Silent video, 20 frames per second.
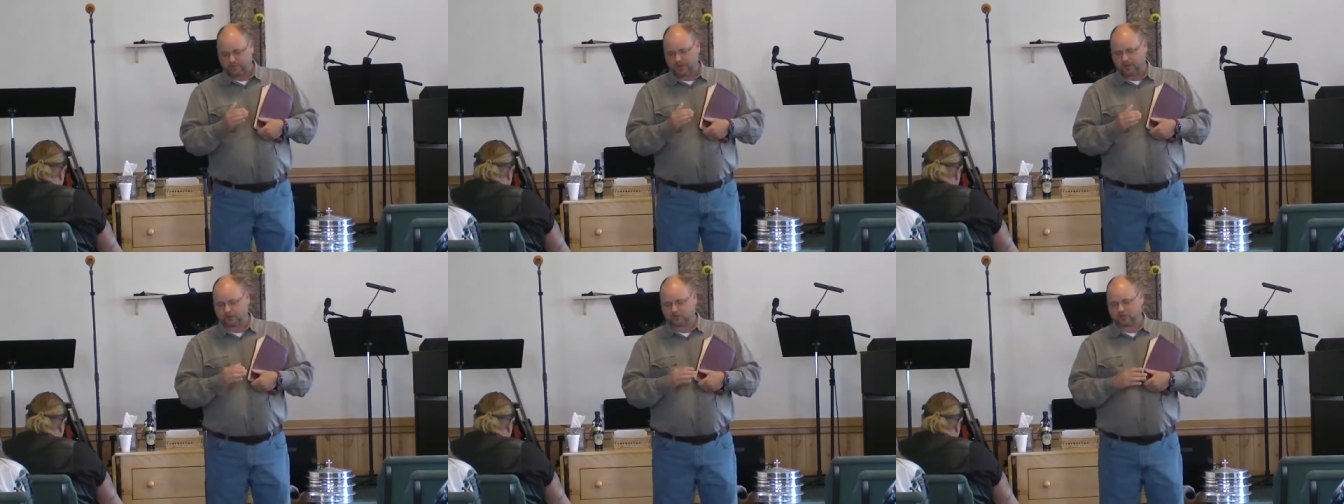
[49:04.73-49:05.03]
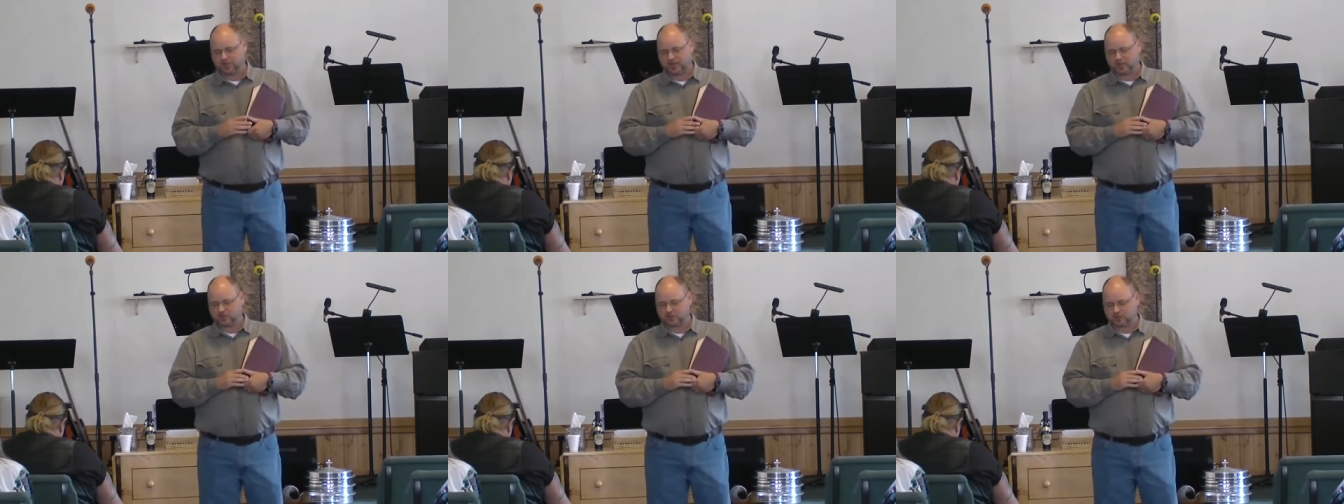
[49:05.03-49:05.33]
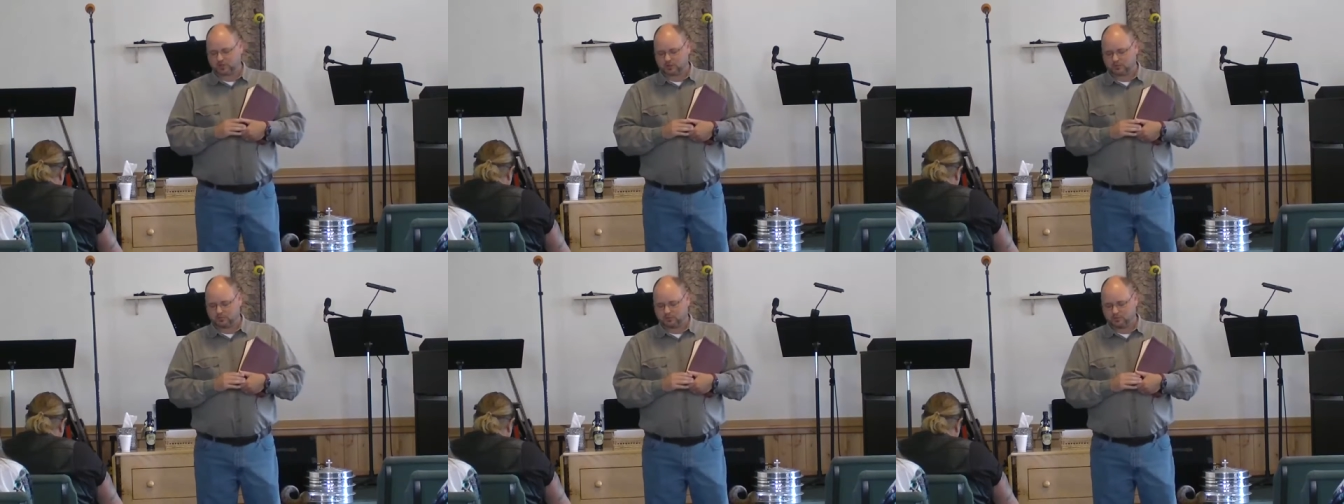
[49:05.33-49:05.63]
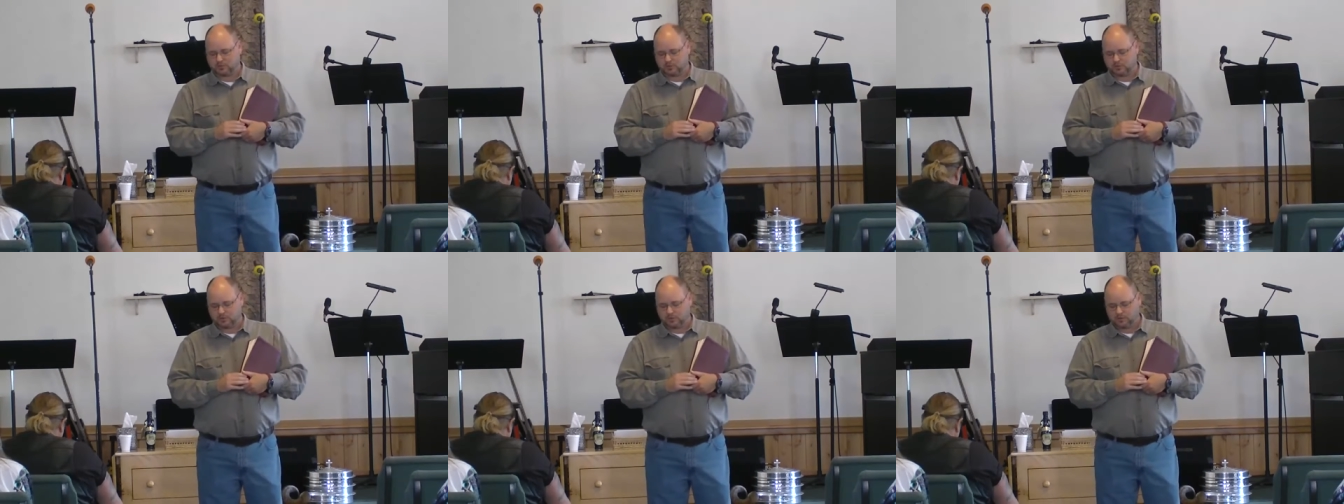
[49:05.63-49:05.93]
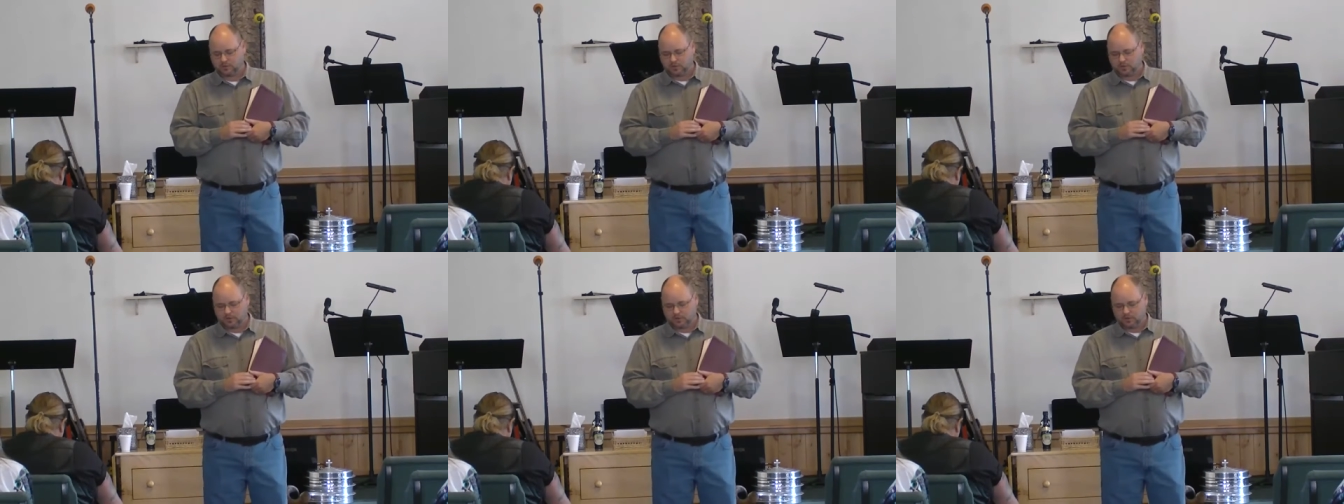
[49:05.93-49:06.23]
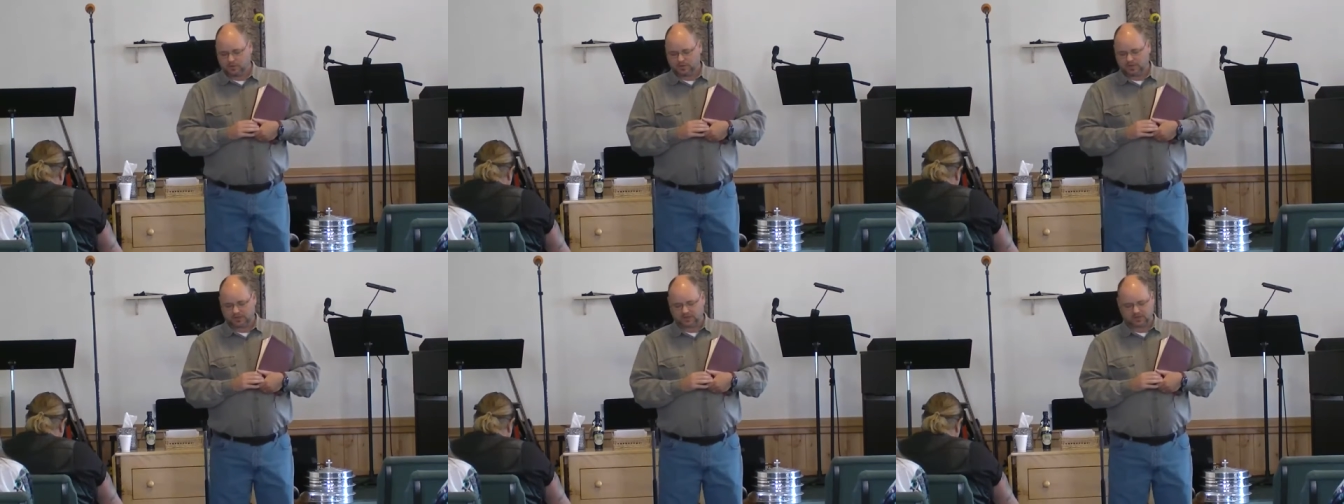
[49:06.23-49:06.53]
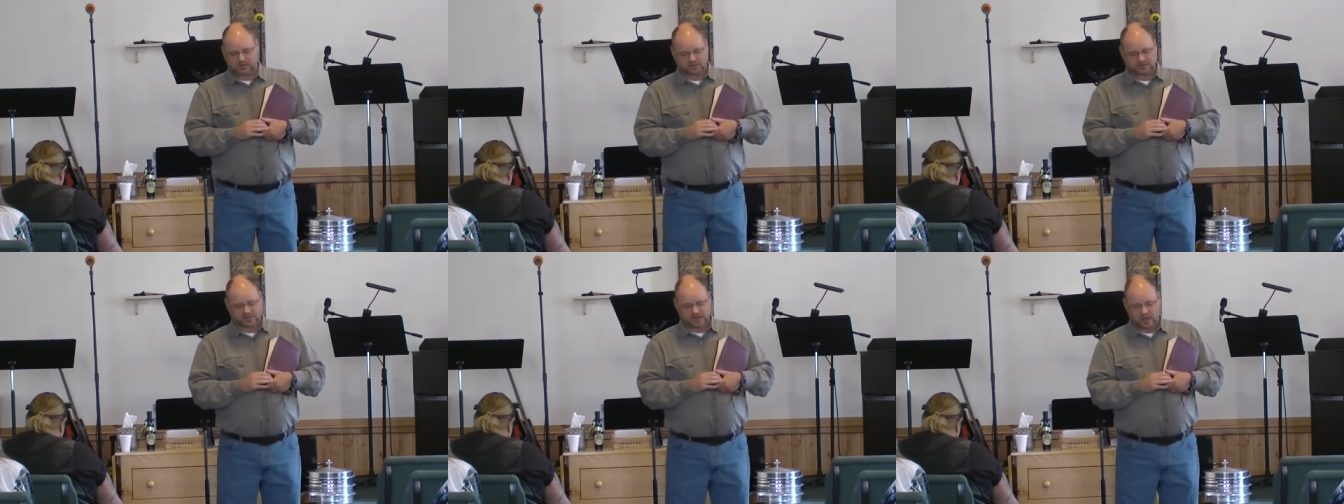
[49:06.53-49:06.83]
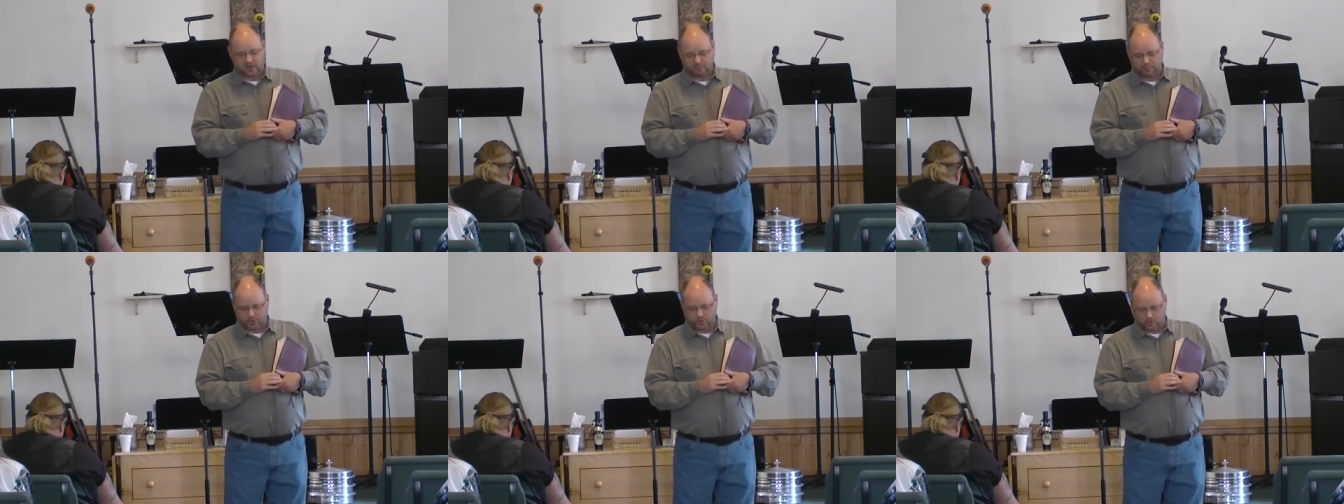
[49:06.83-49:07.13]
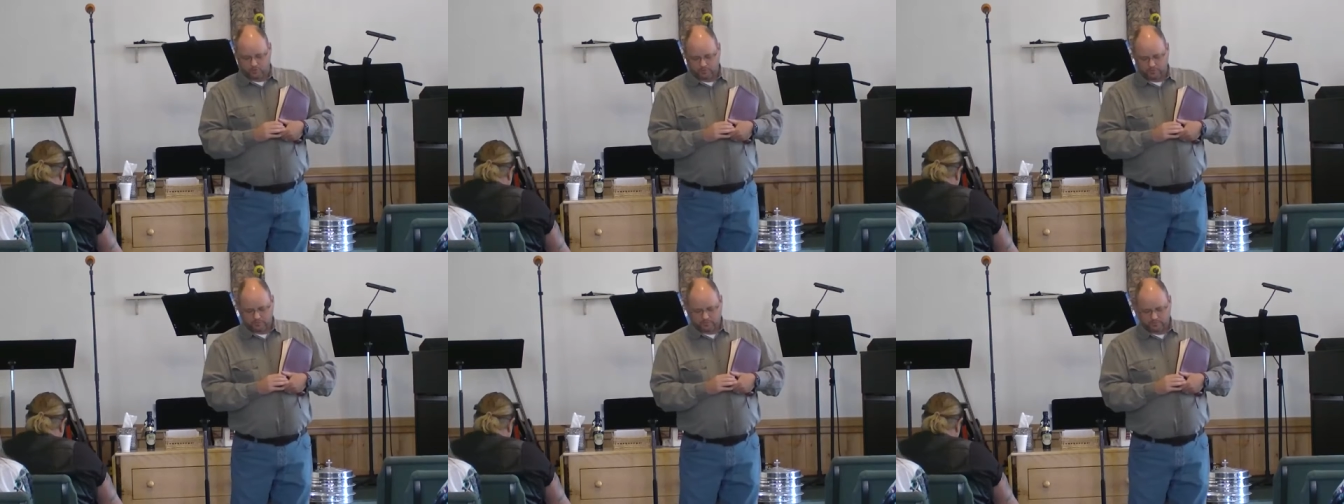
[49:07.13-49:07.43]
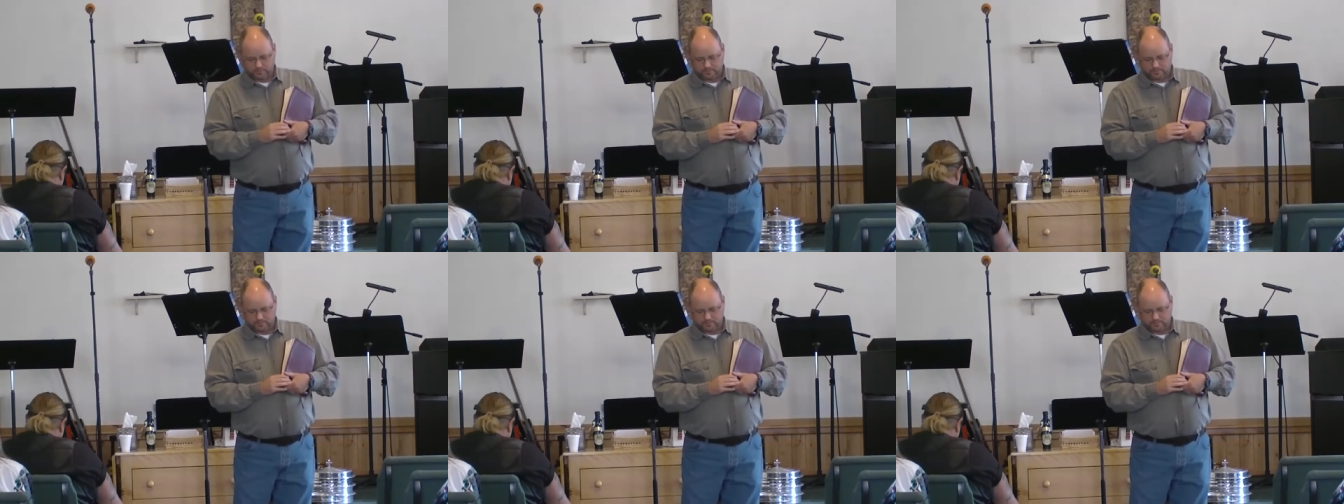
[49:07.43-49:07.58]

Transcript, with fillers: foundation that does not move.